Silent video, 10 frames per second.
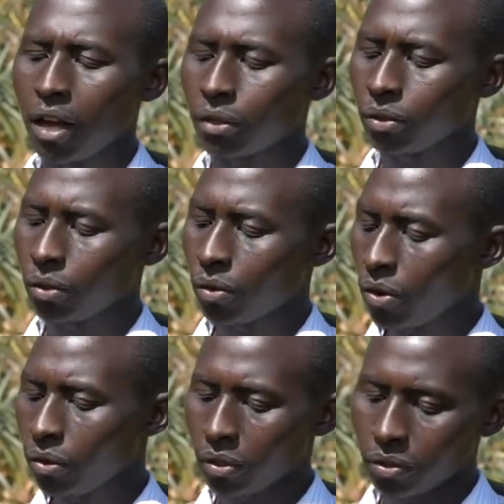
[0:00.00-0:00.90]
So
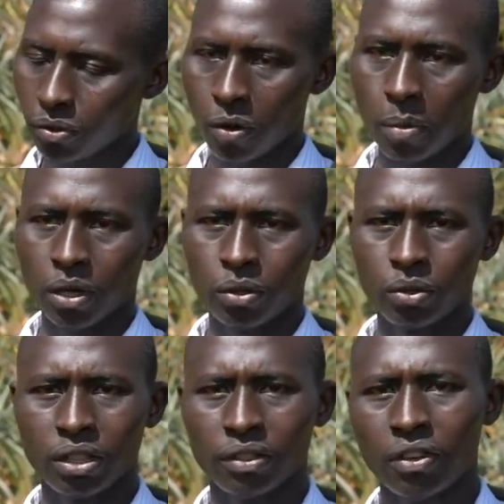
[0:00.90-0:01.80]
what you normally do
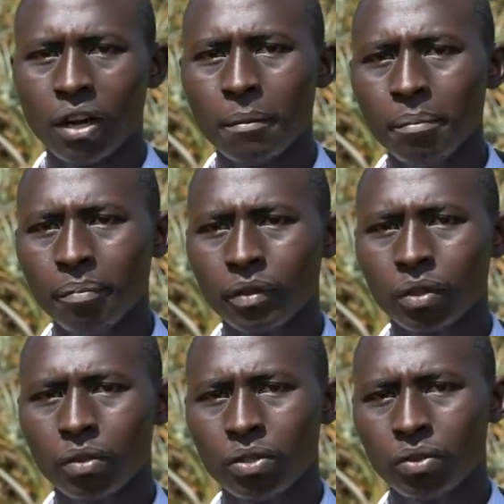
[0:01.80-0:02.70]
in the farm
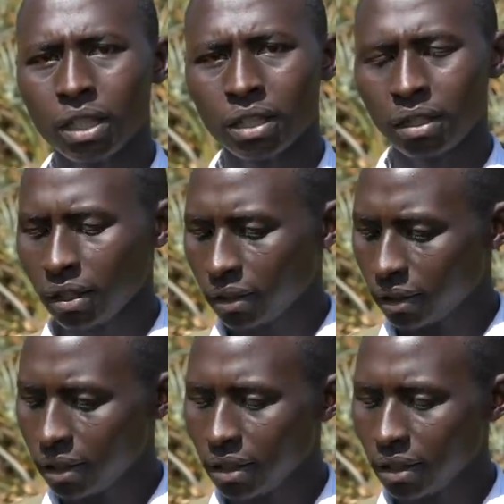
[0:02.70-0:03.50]
when you get these